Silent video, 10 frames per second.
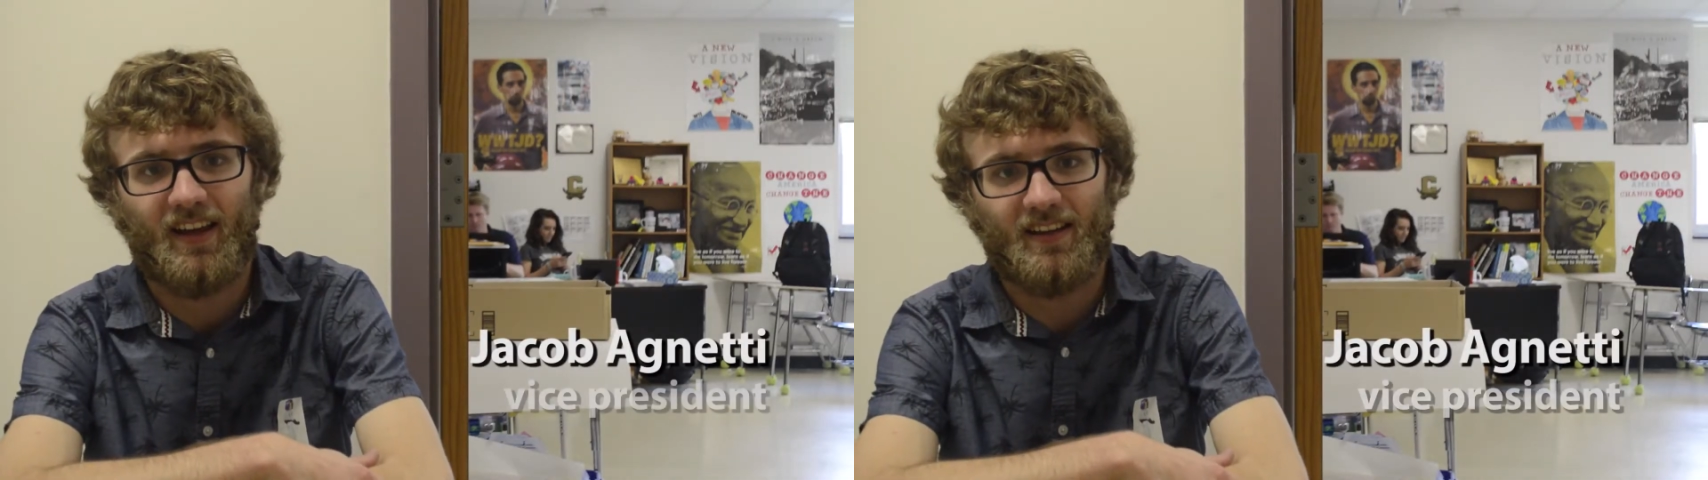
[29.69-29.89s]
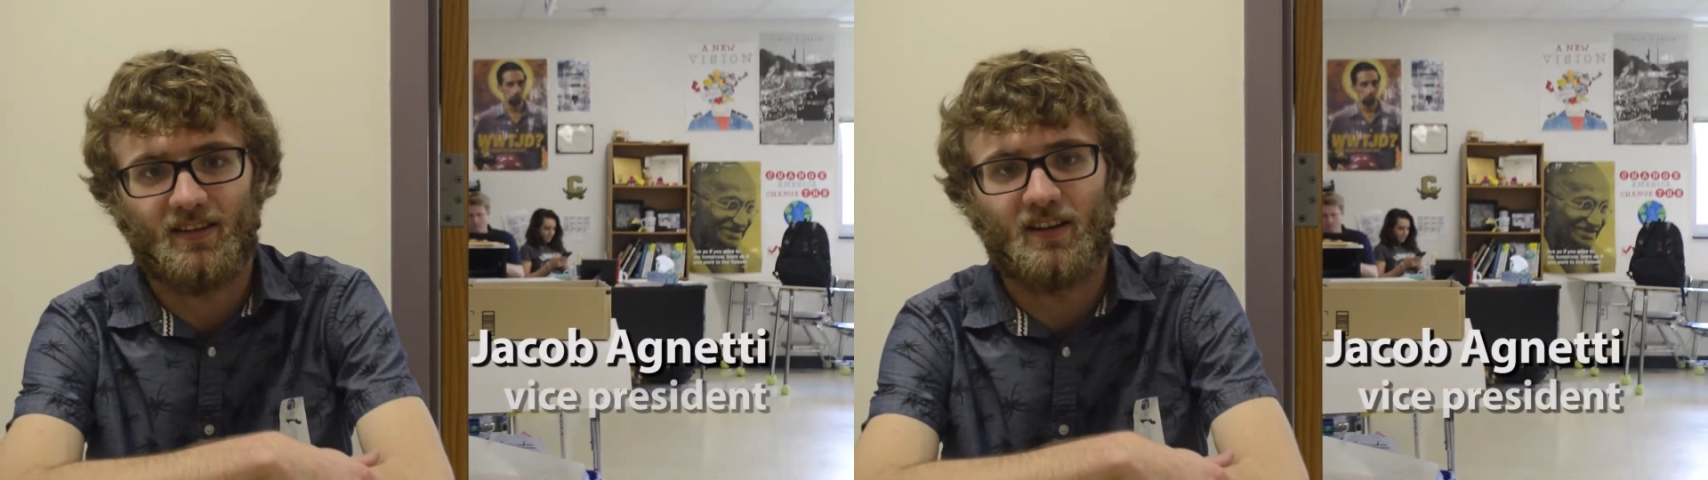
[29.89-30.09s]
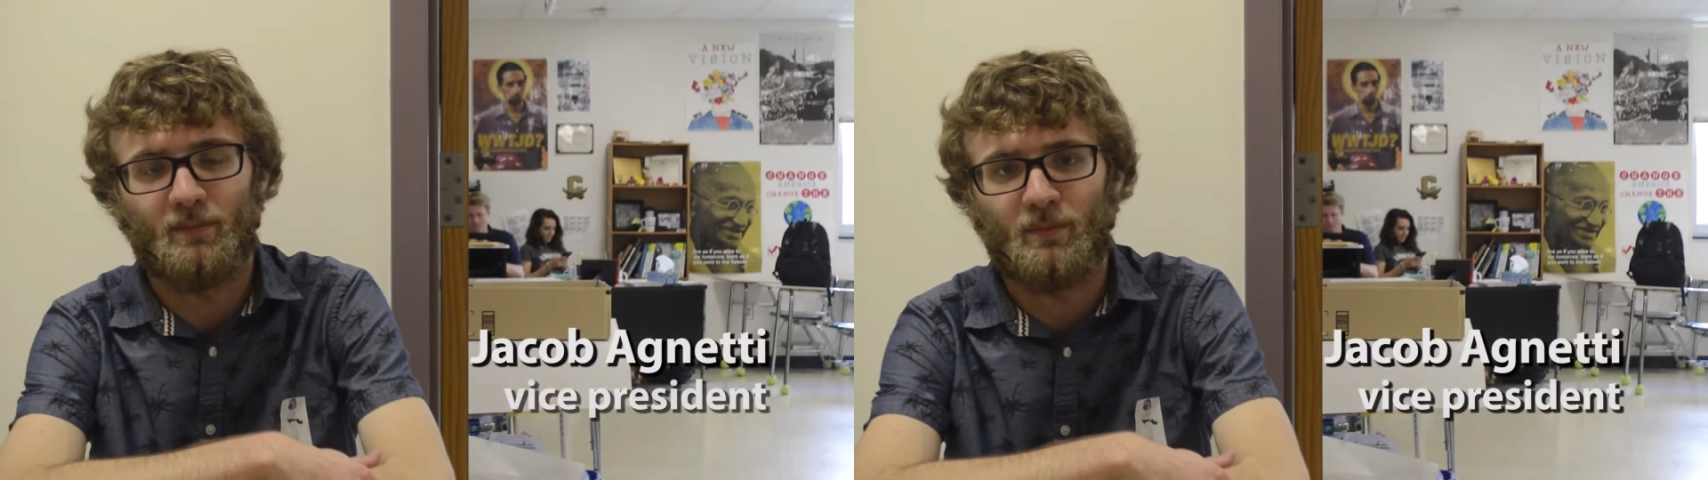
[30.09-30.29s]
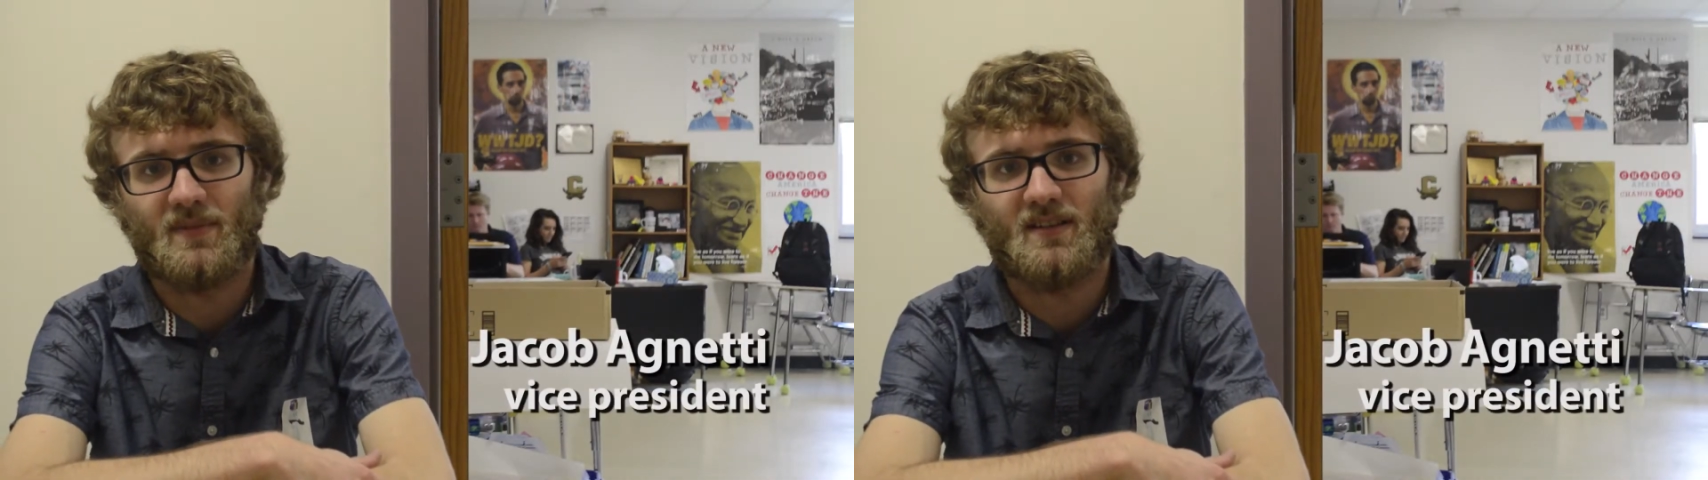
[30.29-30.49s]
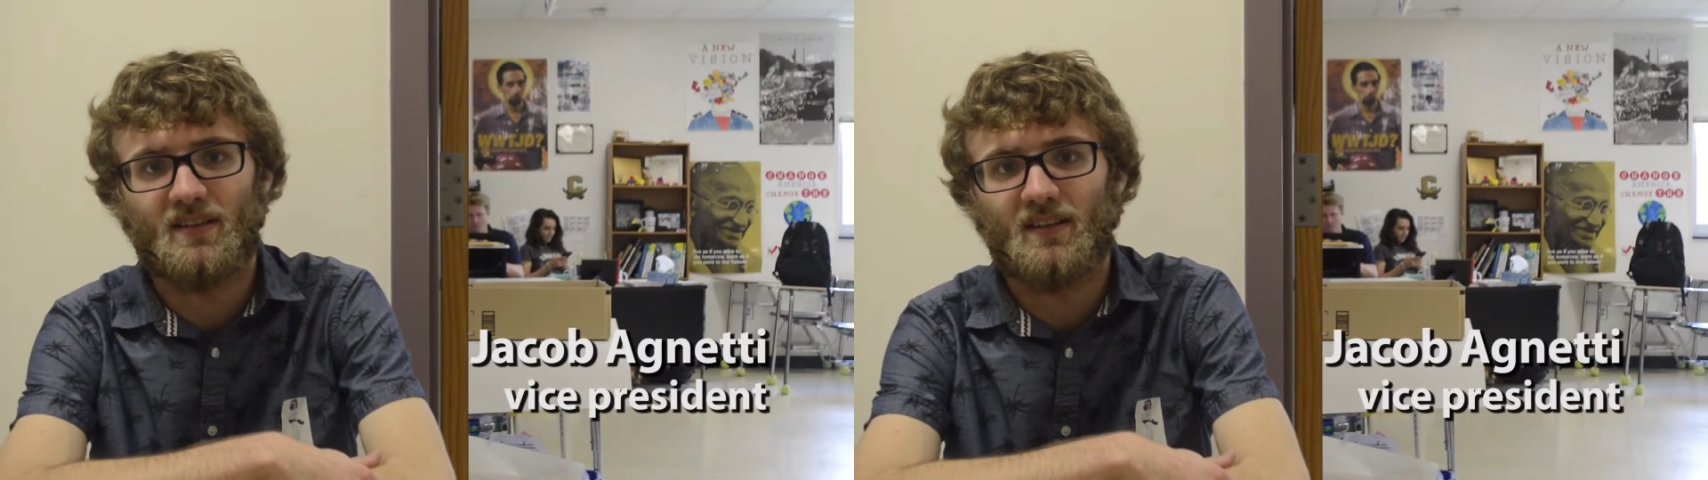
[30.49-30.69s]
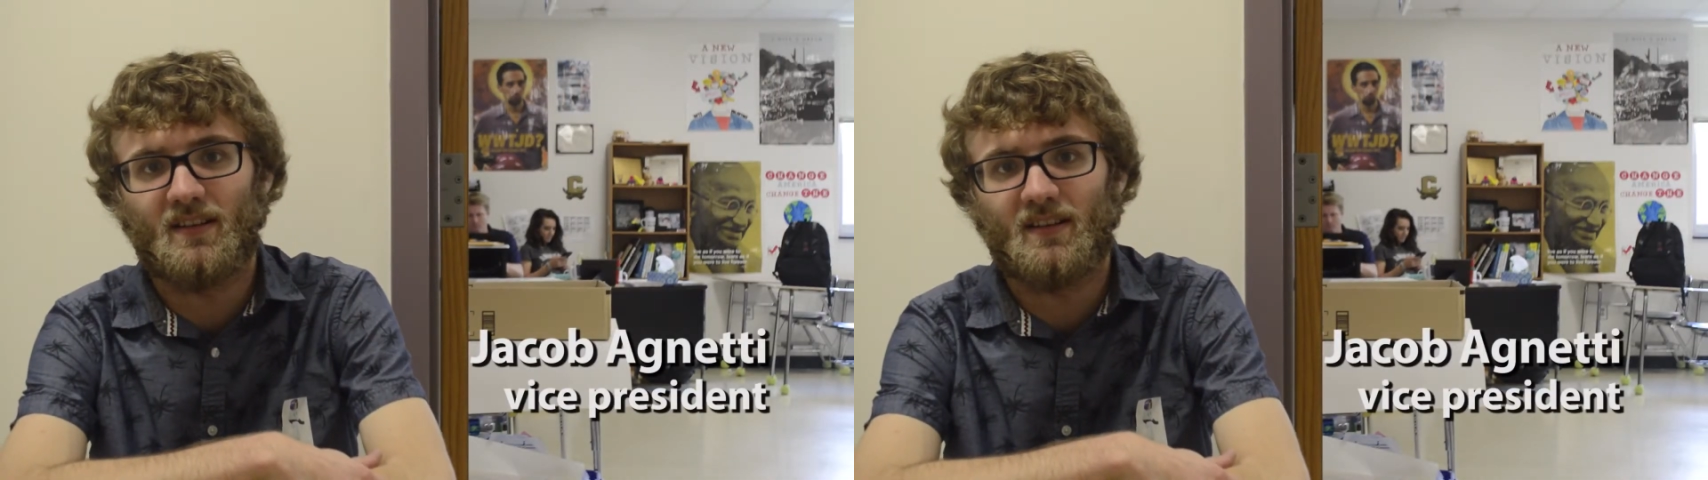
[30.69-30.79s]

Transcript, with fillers: eight Tums